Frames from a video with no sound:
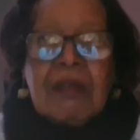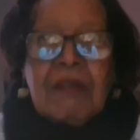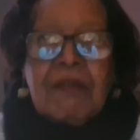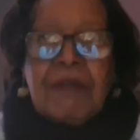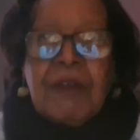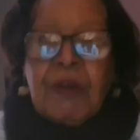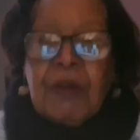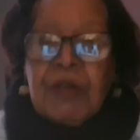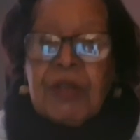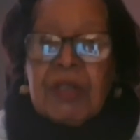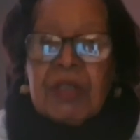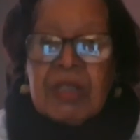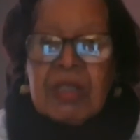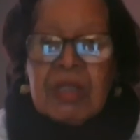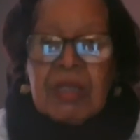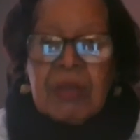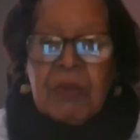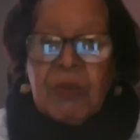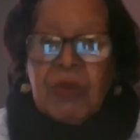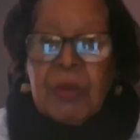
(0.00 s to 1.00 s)

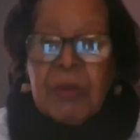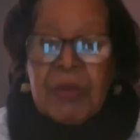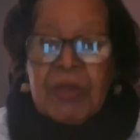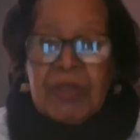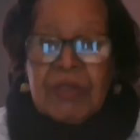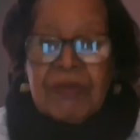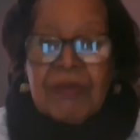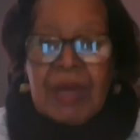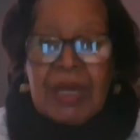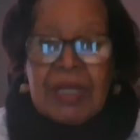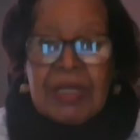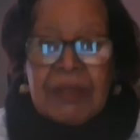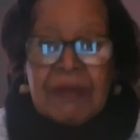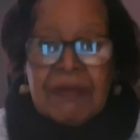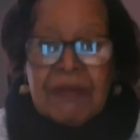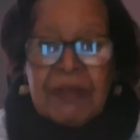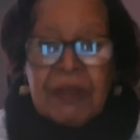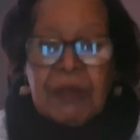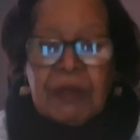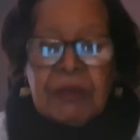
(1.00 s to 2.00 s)
women's right
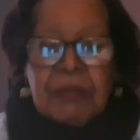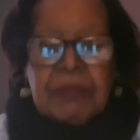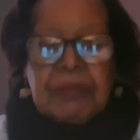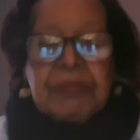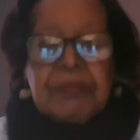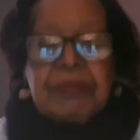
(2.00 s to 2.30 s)
to vote.